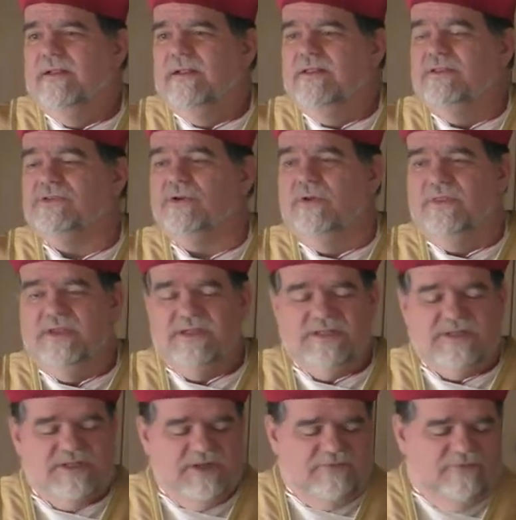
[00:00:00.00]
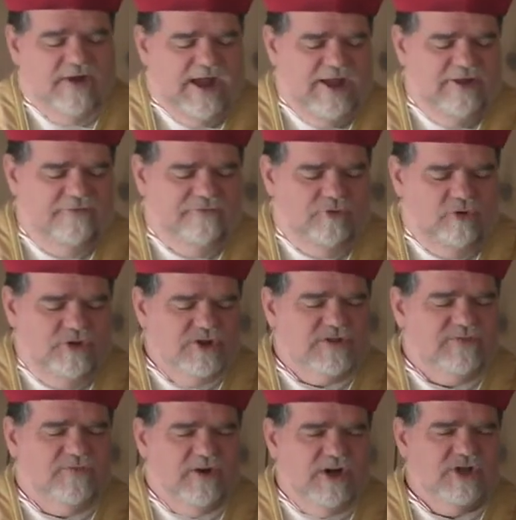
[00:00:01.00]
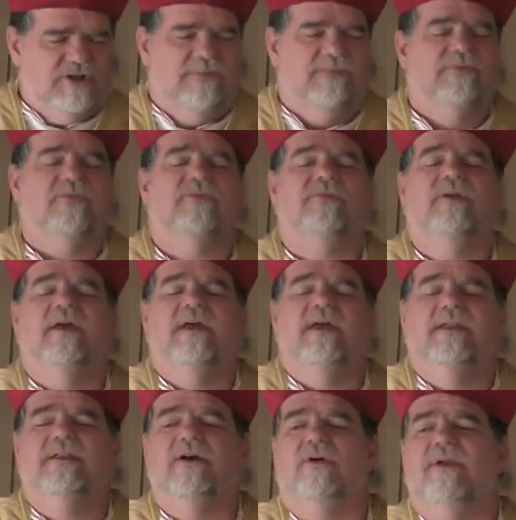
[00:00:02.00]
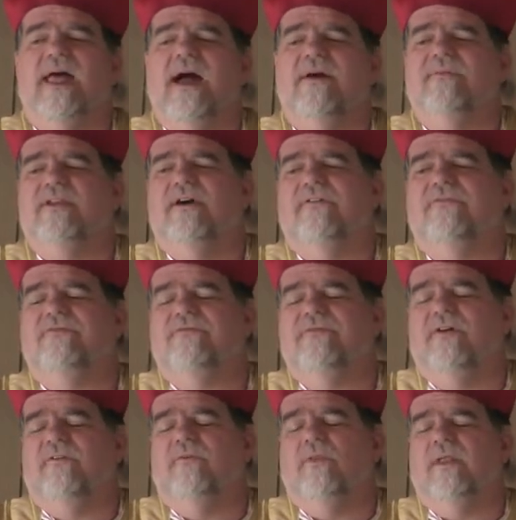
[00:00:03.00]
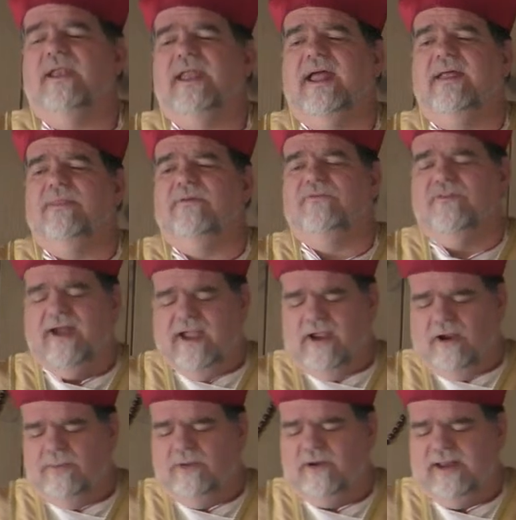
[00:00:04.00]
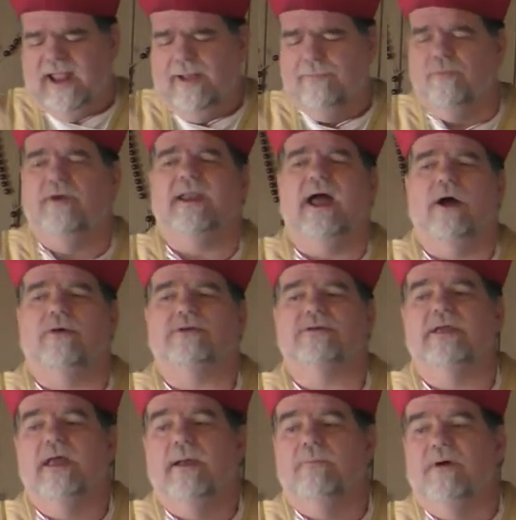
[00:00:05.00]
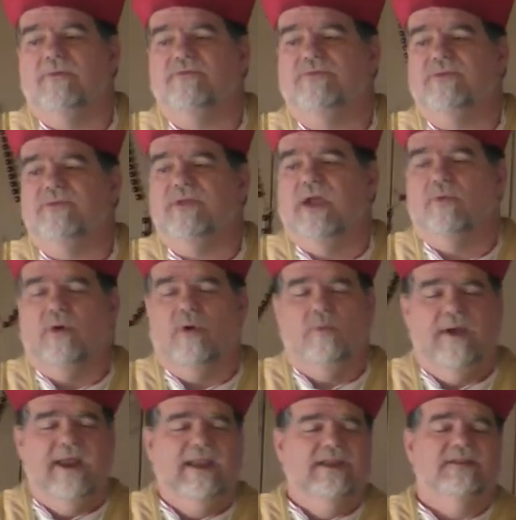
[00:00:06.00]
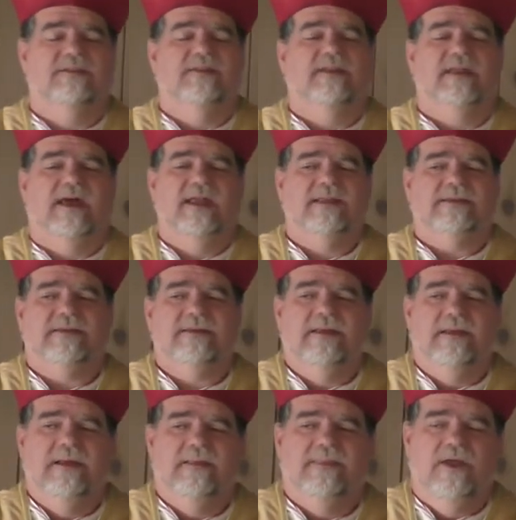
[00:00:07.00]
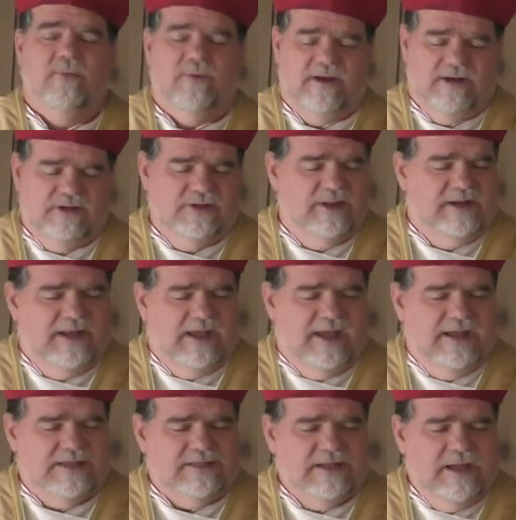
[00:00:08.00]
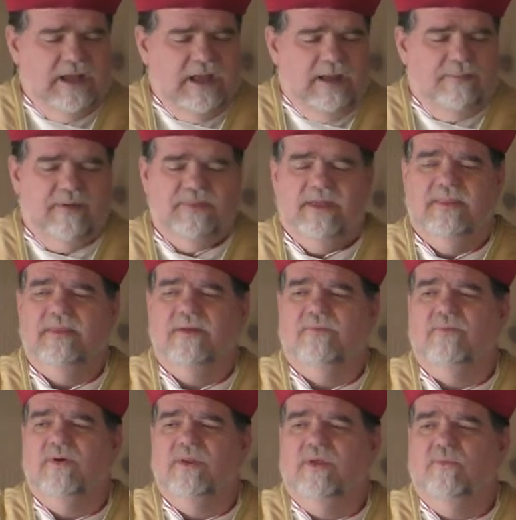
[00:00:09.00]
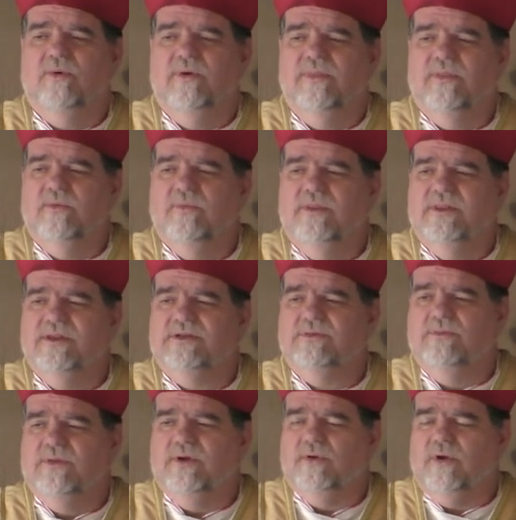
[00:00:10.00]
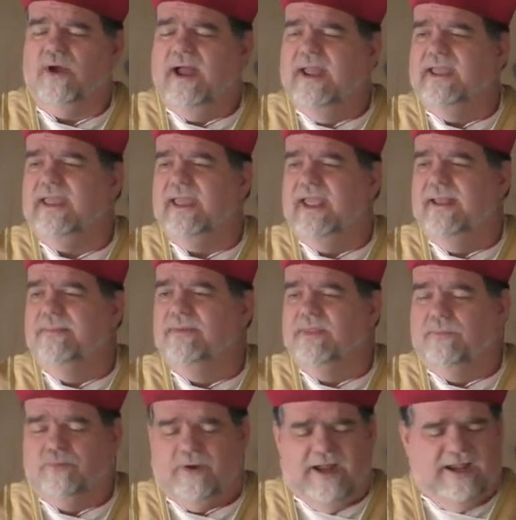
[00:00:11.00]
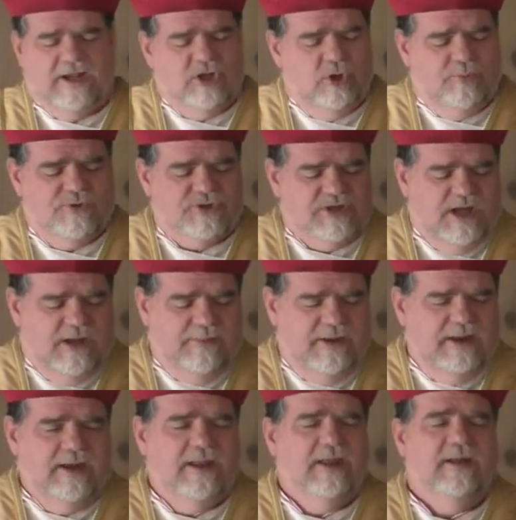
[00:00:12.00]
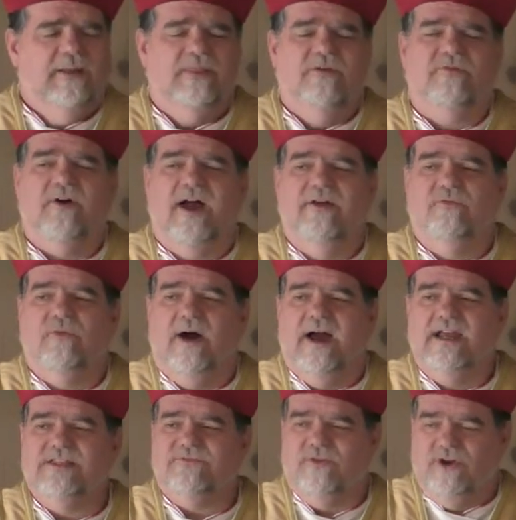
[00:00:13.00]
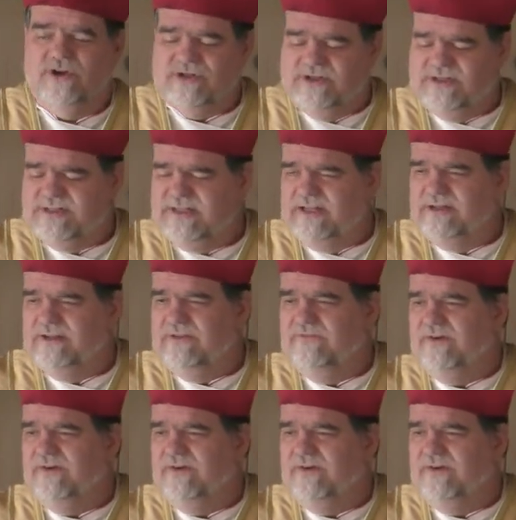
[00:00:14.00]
And so the five foolish virgins don't have enough. The fire in their lamp went out, but they were waiting in the night. They went into the night, but then when the cry came that the bridegroom was coming, the five wise virgins said to the